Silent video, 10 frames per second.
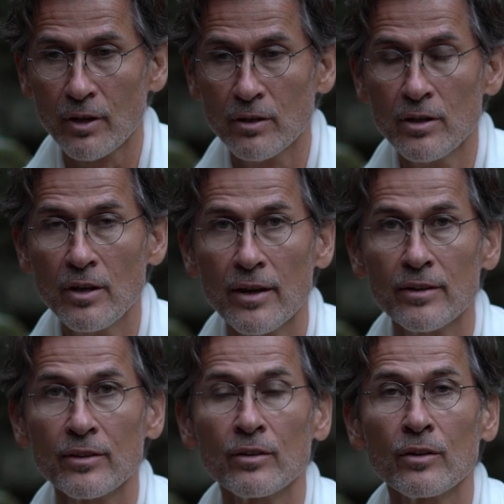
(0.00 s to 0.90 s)

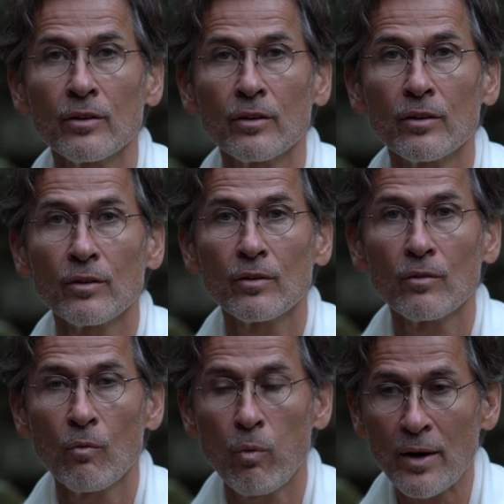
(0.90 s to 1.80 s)
negate,
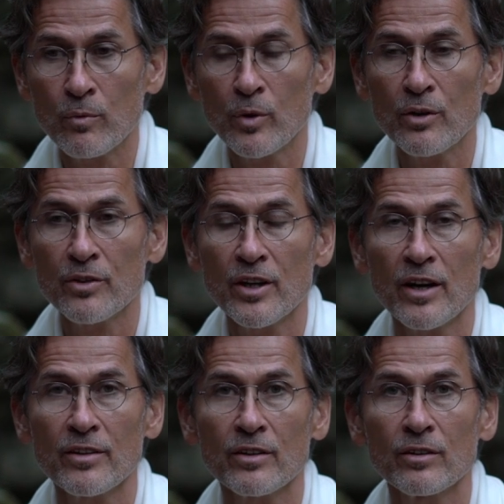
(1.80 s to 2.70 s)
one way or the
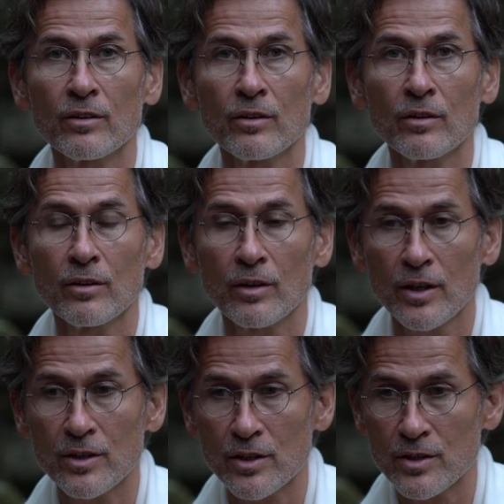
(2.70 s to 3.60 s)
other,
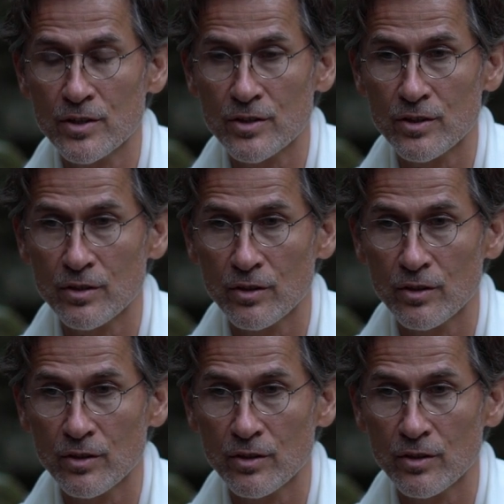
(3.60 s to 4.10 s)
it is